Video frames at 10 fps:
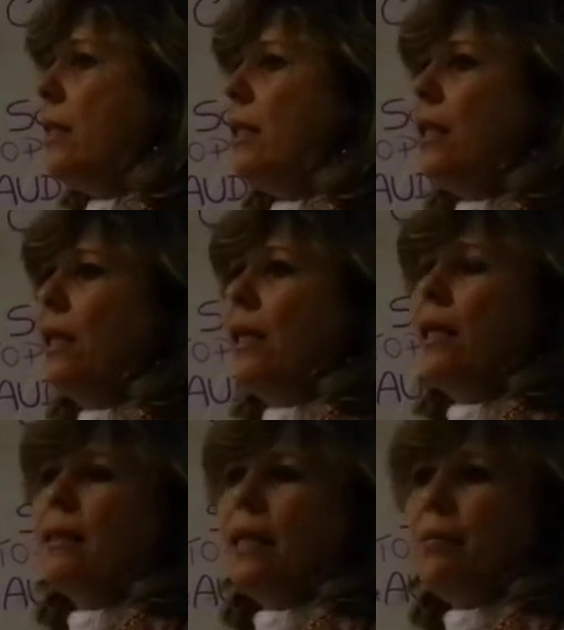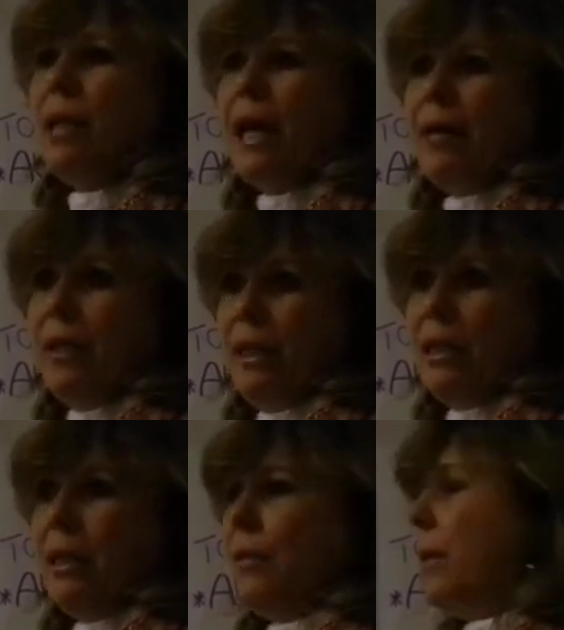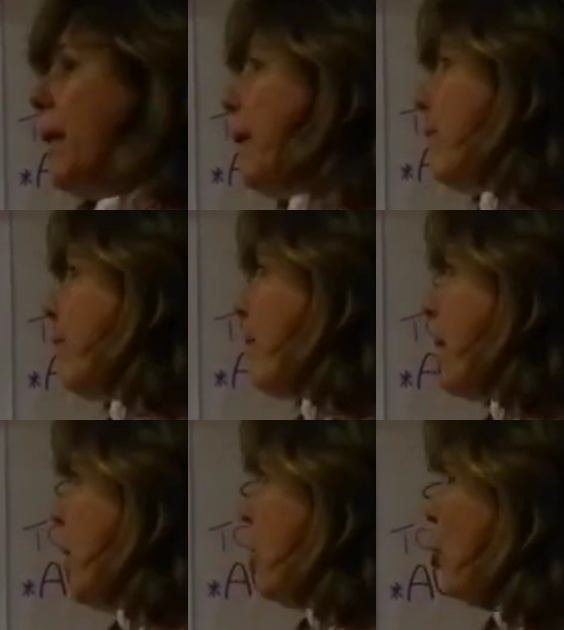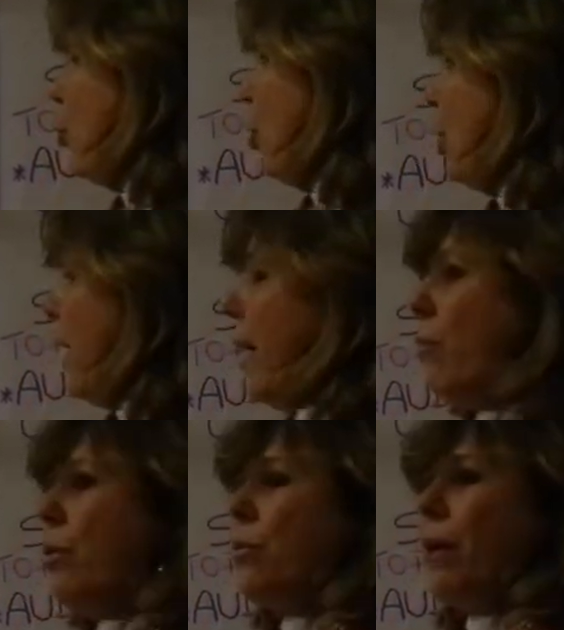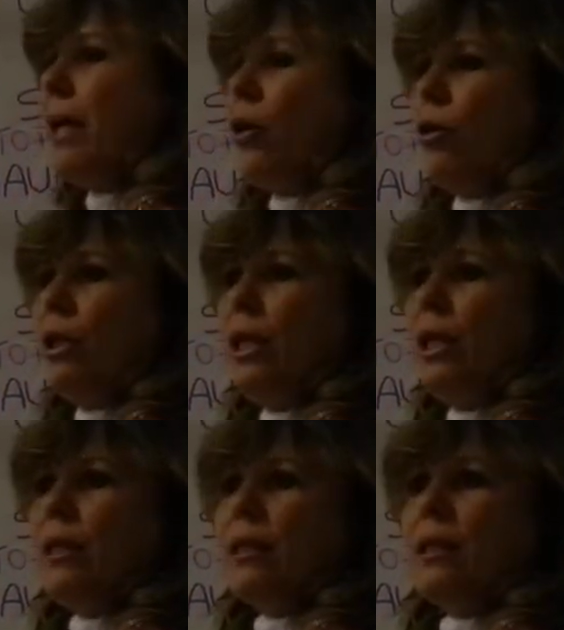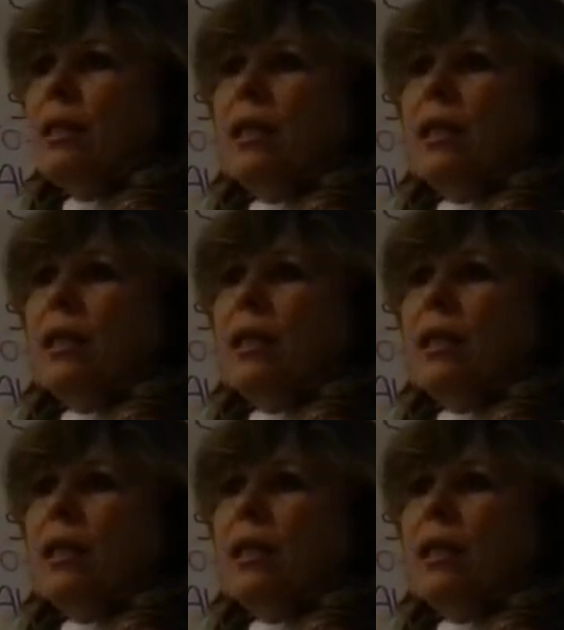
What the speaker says: the semi-arid, okay. To share with my colleagues